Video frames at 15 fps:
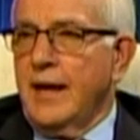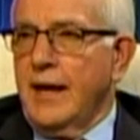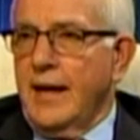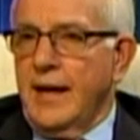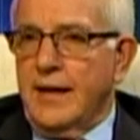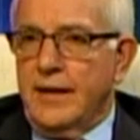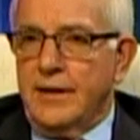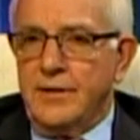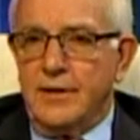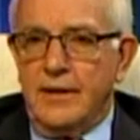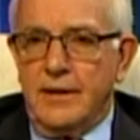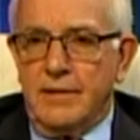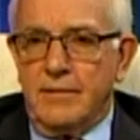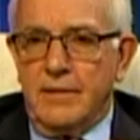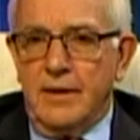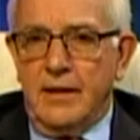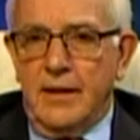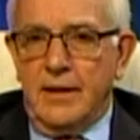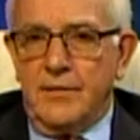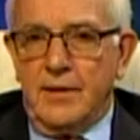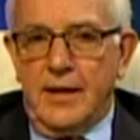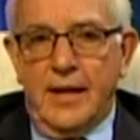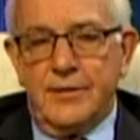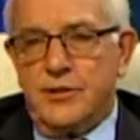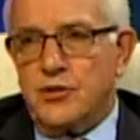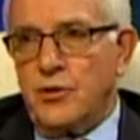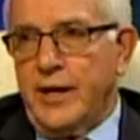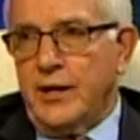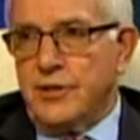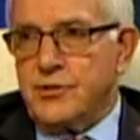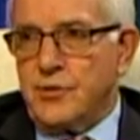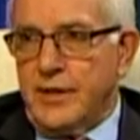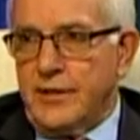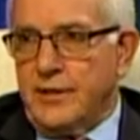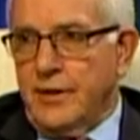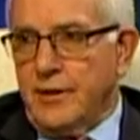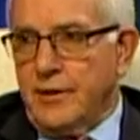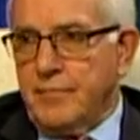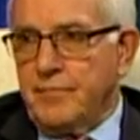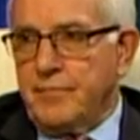and the trail is right there,